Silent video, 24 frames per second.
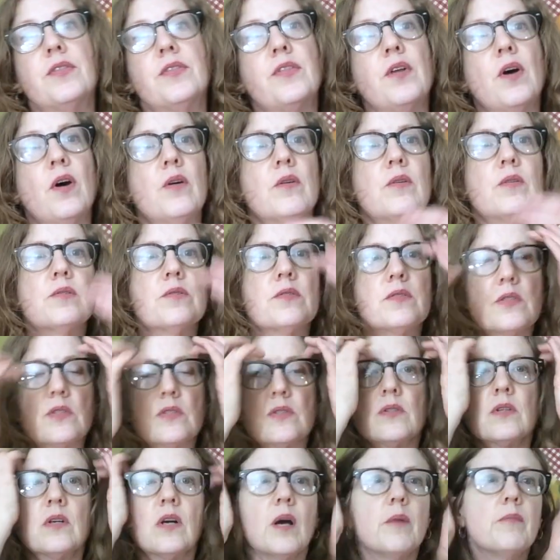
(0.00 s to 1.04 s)

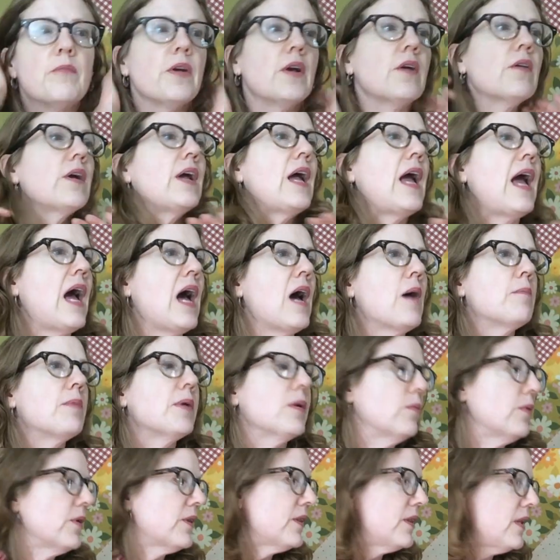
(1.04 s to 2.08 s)
those, I'm very
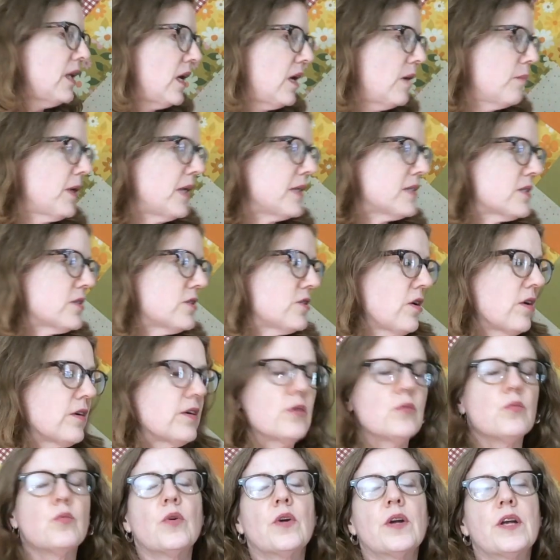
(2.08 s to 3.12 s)
happy with them. I
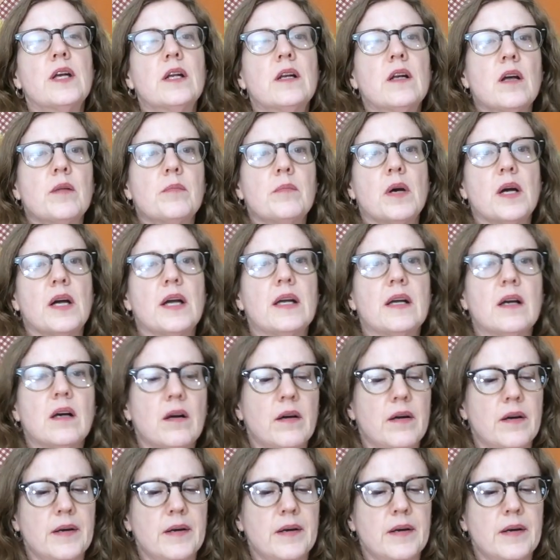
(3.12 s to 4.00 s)
started working on my